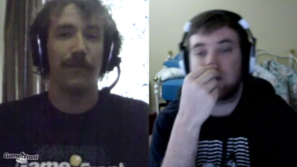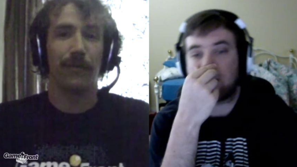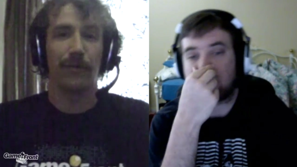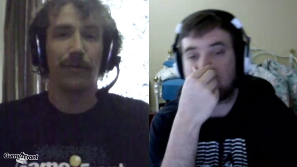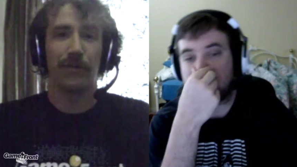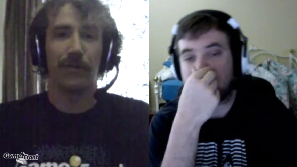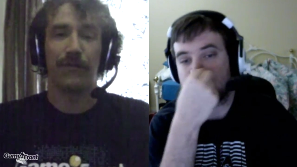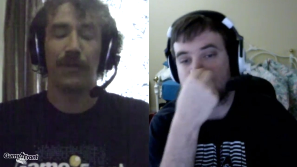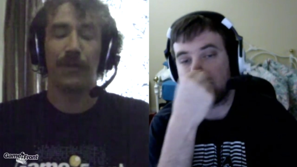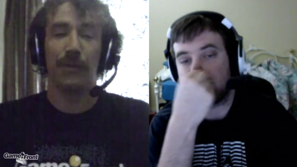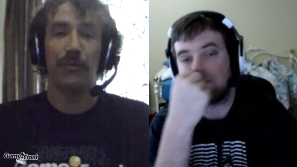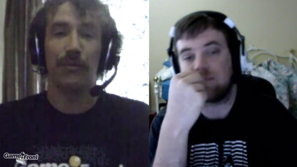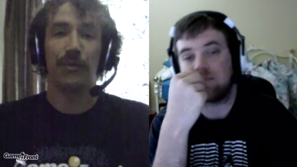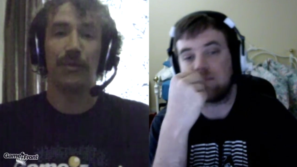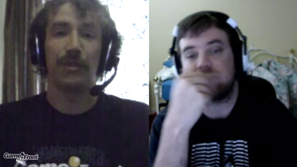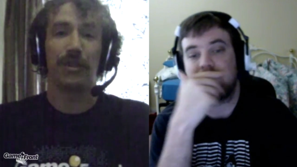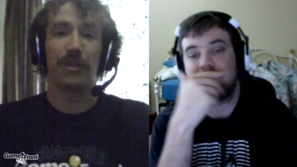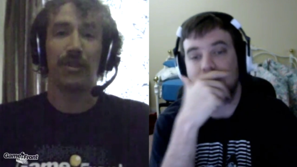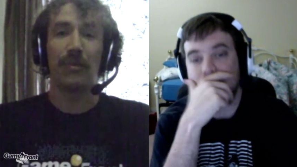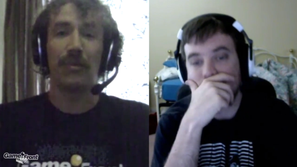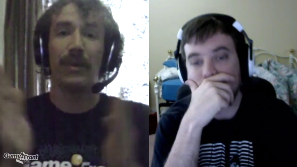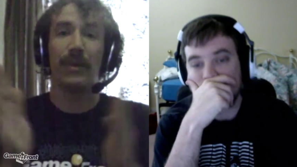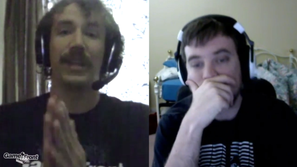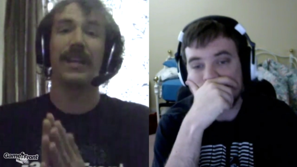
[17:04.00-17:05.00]
Speaker 1: of those views is
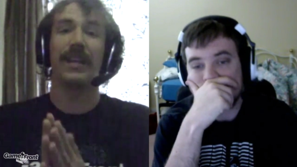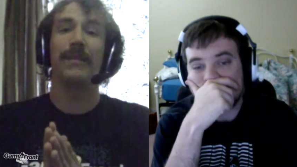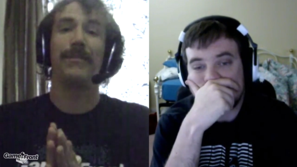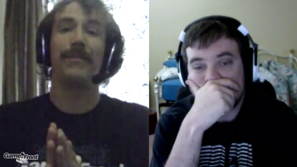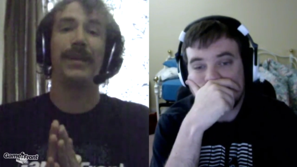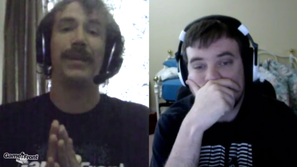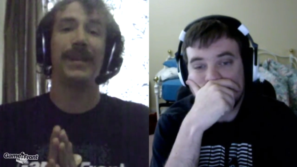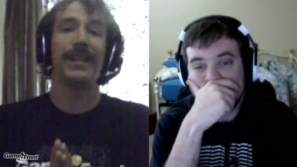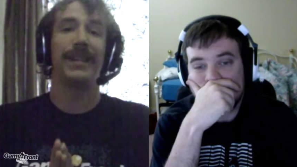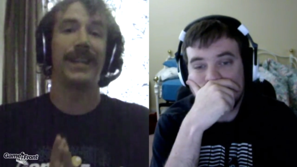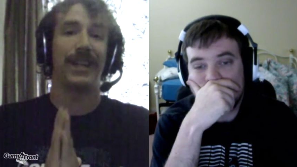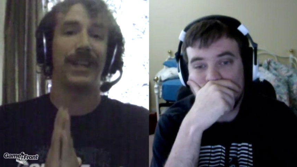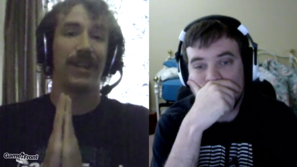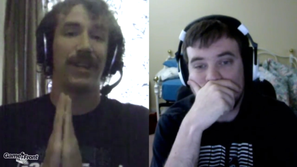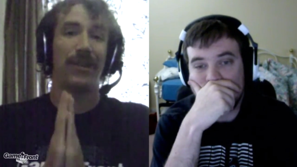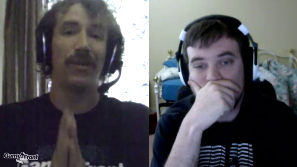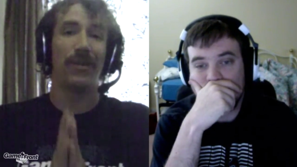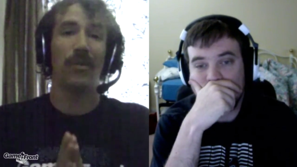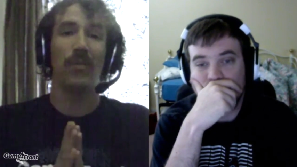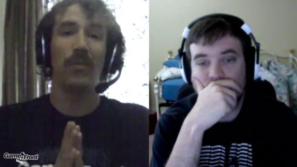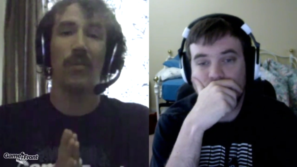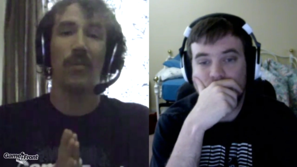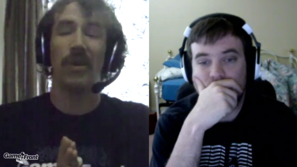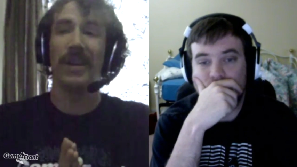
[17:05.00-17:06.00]
going in and being like, you know
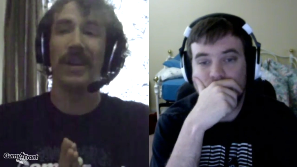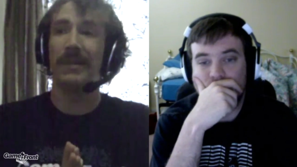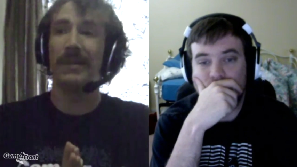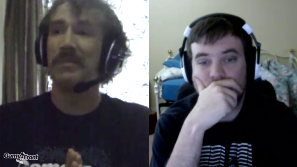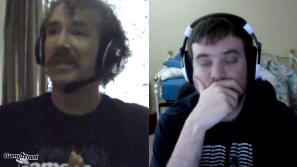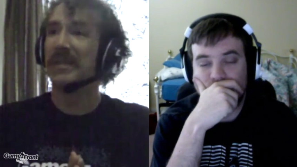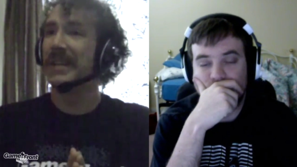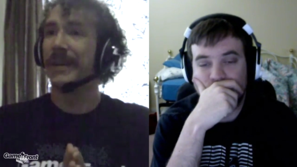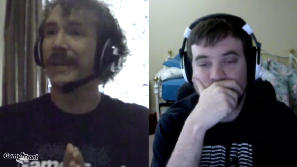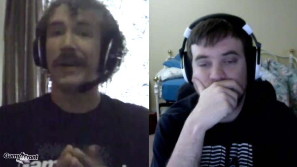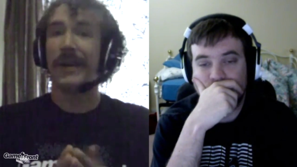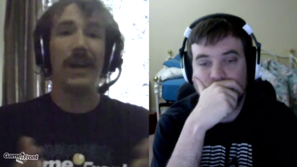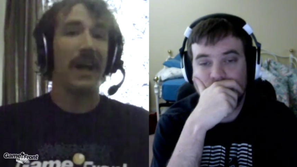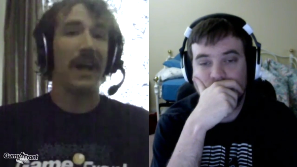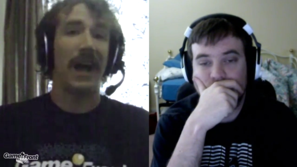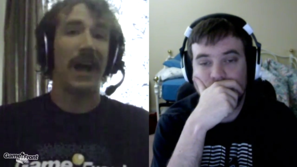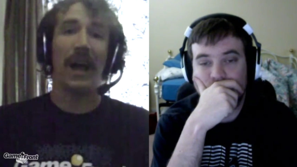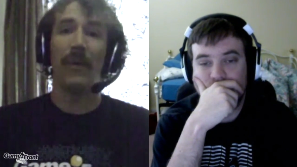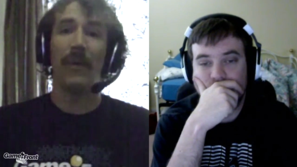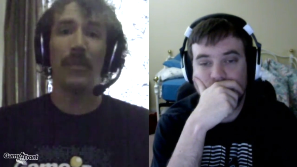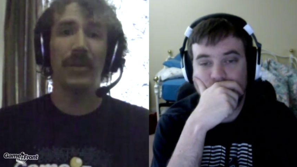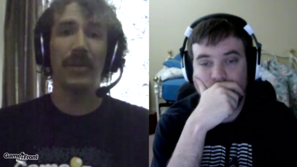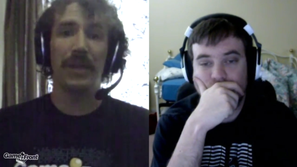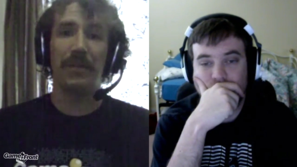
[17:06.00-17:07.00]
what? I
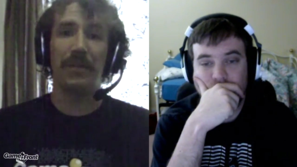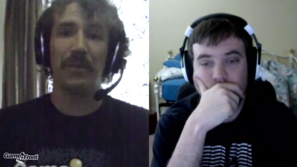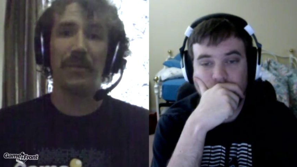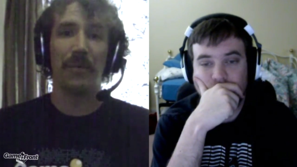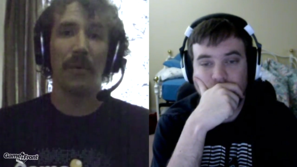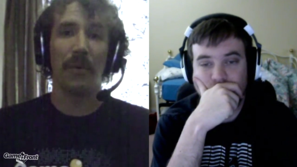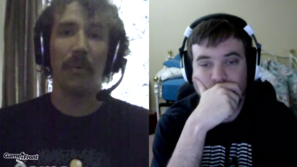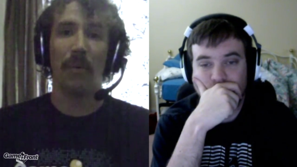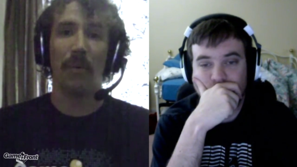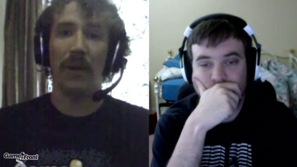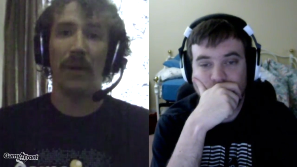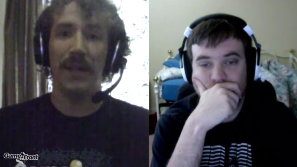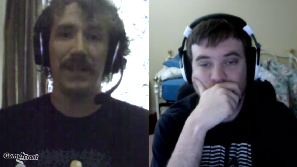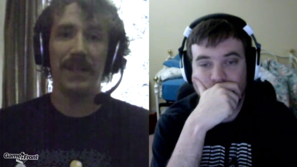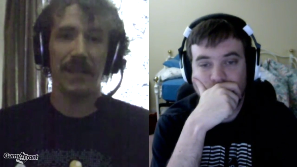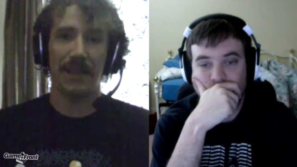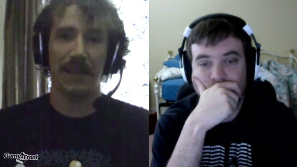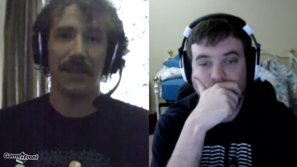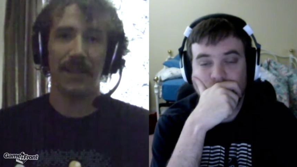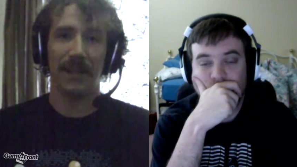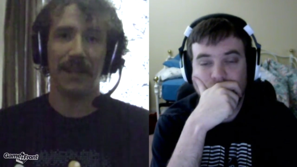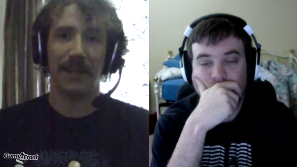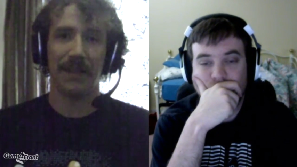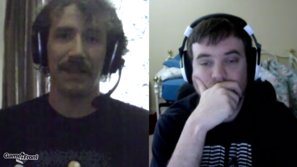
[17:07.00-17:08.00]
really don't know what to
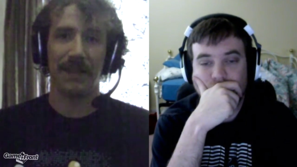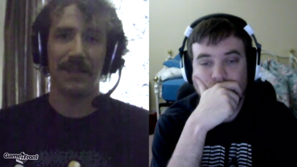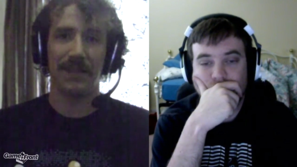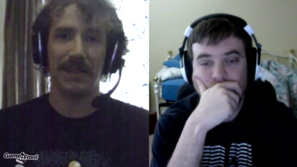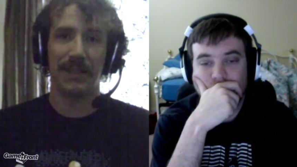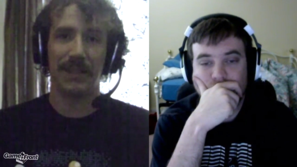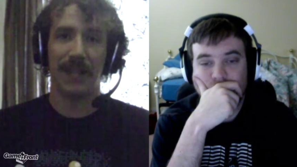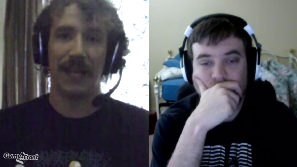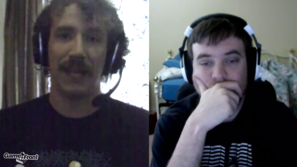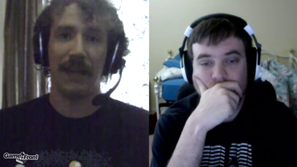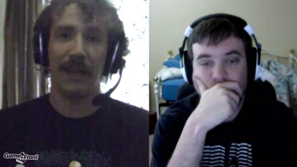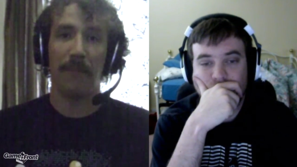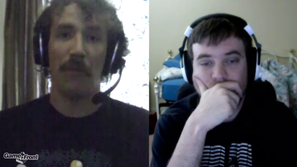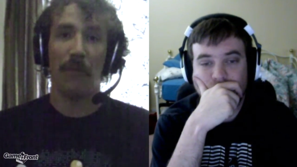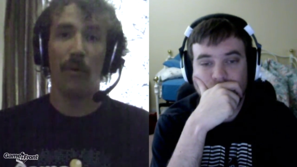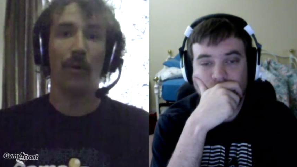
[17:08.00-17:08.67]
think of this game,